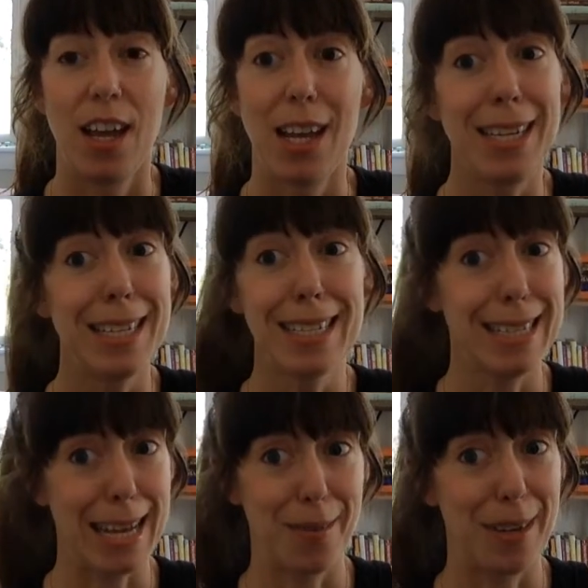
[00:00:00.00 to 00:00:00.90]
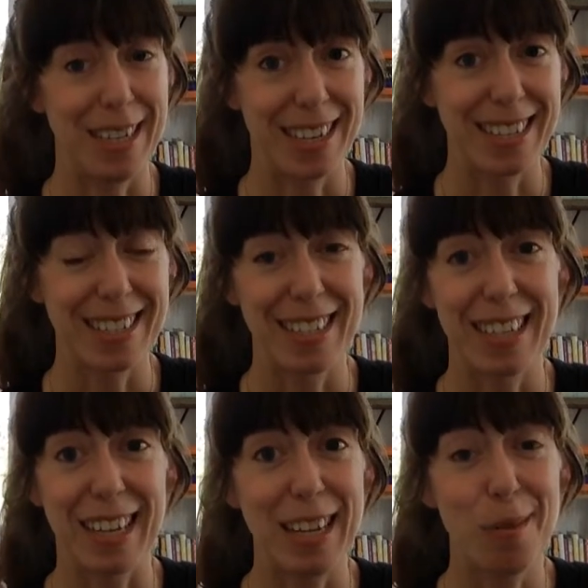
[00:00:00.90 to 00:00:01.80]
And he doesn't like what he does.
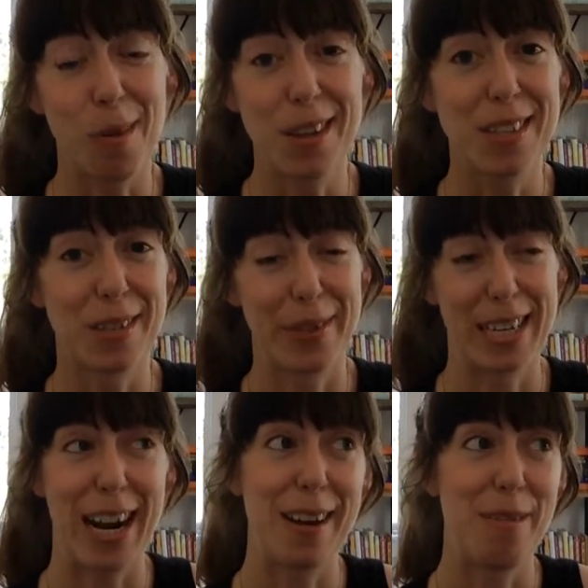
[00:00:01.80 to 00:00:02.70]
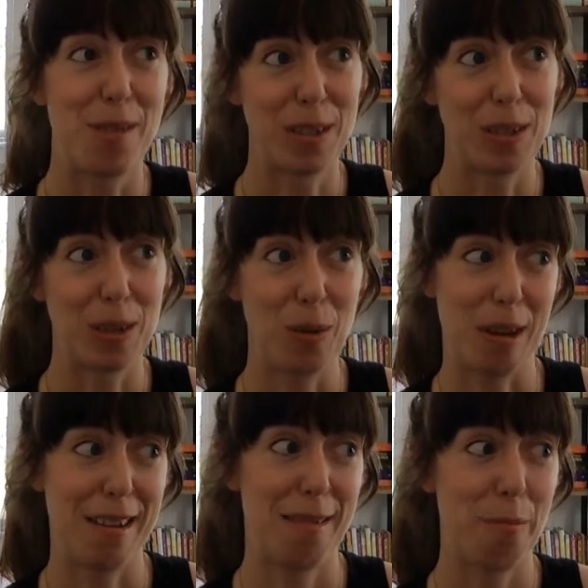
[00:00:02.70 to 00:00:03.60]
He wants to retire. He wants to
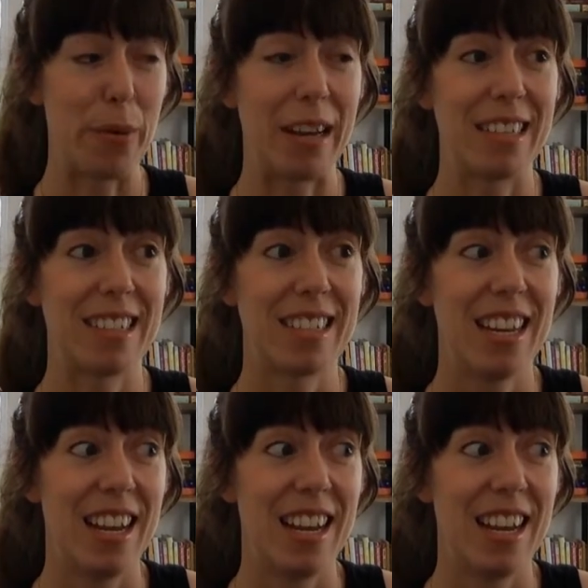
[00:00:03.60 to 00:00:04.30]
quit. But